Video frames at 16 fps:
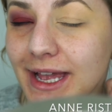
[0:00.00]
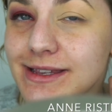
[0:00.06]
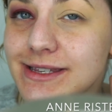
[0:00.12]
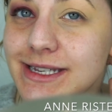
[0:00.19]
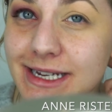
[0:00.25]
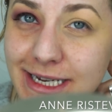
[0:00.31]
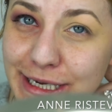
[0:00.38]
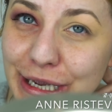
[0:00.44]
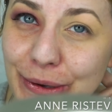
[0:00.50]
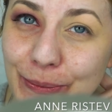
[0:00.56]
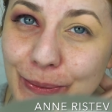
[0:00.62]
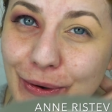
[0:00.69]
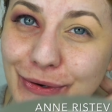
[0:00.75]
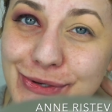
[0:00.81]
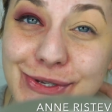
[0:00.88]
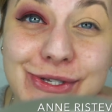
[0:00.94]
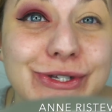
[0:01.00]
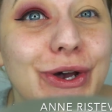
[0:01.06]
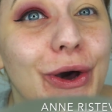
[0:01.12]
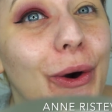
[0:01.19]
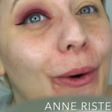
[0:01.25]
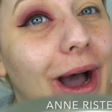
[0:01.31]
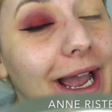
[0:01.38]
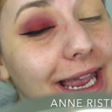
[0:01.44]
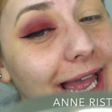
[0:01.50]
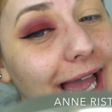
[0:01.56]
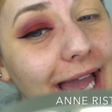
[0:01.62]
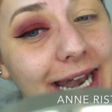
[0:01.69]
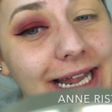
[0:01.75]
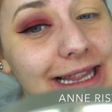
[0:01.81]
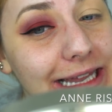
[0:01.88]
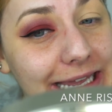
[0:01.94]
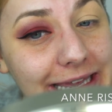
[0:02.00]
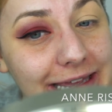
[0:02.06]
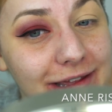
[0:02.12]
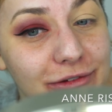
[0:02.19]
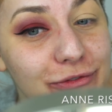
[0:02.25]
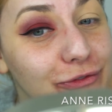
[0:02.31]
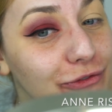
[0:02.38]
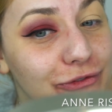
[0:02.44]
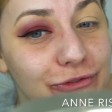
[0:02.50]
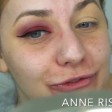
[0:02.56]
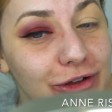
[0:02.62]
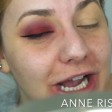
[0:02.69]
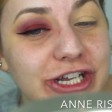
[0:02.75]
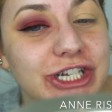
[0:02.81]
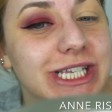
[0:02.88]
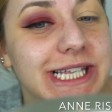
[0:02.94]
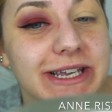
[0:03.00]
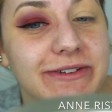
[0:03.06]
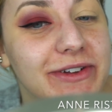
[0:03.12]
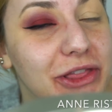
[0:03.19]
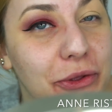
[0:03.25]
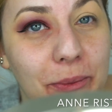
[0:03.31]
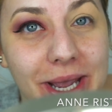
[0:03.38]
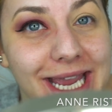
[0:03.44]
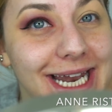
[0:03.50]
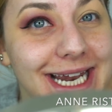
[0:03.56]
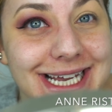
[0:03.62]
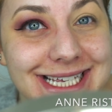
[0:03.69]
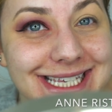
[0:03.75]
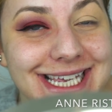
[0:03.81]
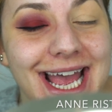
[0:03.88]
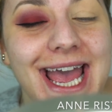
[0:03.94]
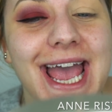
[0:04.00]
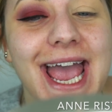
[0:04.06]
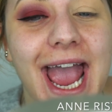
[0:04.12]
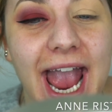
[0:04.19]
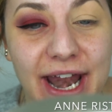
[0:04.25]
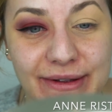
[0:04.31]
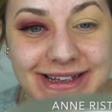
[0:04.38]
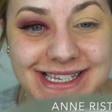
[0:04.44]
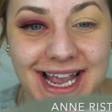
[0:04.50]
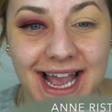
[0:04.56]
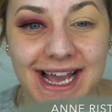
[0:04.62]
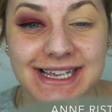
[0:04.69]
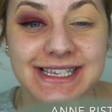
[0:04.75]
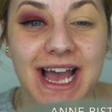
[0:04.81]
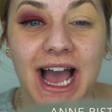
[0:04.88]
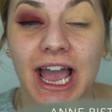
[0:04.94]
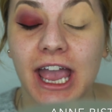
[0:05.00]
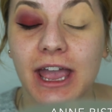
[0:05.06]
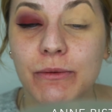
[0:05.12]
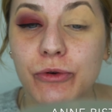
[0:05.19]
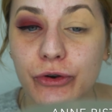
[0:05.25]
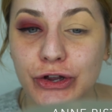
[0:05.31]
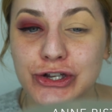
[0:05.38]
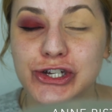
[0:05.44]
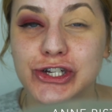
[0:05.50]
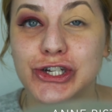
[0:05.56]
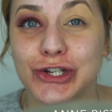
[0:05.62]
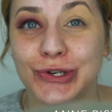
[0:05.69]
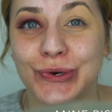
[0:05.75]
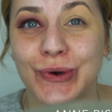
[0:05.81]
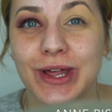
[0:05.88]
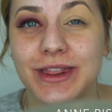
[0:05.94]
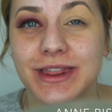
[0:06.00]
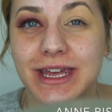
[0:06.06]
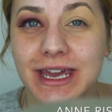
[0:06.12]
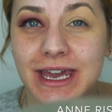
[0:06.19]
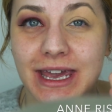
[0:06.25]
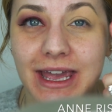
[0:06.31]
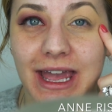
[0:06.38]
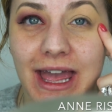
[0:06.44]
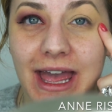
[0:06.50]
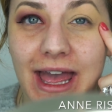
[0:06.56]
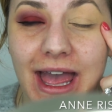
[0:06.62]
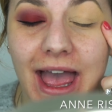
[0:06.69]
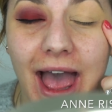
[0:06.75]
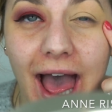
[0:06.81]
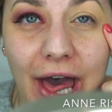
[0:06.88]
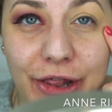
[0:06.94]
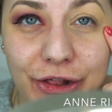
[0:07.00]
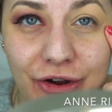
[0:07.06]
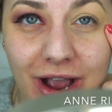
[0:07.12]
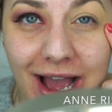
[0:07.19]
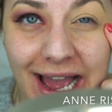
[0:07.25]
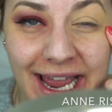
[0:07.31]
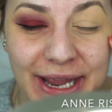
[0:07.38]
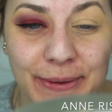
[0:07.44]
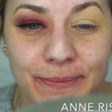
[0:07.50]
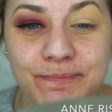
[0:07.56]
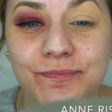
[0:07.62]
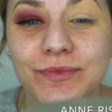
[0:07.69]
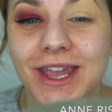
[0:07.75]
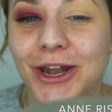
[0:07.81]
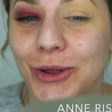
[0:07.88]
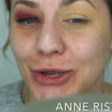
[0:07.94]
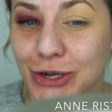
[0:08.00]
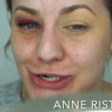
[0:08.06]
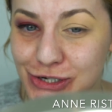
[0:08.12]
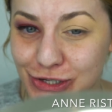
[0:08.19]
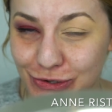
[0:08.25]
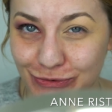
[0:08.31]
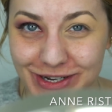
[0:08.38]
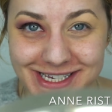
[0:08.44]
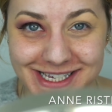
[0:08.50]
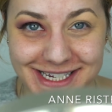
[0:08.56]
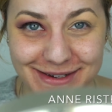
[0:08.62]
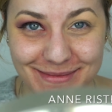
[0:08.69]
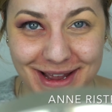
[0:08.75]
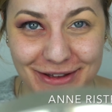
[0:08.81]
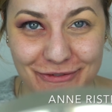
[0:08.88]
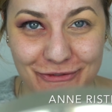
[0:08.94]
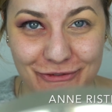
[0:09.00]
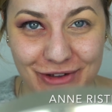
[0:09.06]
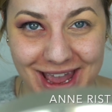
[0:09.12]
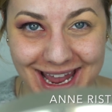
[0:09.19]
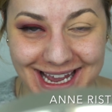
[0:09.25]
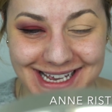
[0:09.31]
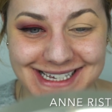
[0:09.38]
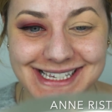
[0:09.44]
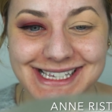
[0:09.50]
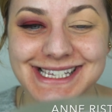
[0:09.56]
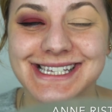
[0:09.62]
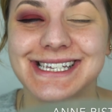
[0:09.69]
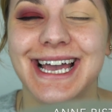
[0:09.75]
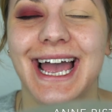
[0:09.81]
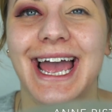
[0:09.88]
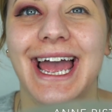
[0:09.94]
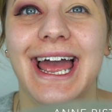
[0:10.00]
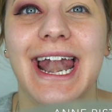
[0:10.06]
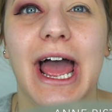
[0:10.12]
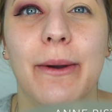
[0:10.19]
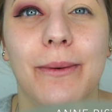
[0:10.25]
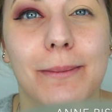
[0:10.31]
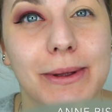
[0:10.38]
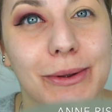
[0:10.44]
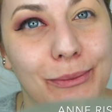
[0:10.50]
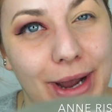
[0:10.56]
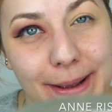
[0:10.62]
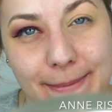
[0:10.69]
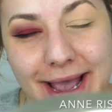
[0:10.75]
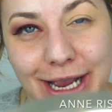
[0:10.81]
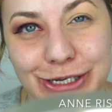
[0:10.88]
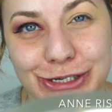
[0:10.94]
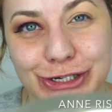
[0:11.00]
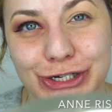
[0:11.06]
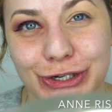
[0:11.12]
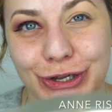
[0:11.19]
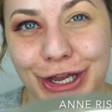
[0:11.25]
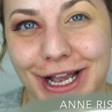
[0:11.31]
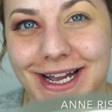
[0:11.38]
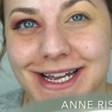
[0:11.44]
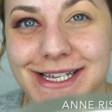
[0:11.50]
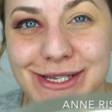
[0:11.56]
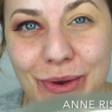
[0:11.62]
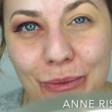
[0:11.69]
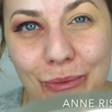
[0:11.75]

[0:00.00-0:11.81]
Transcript: it's gonna get worse. So I kind of leave, I just leave it the way it is. Anyways, guys, I am going to do the other eye, and I'm gonna do the rest of my face, and I will be right back to show you guys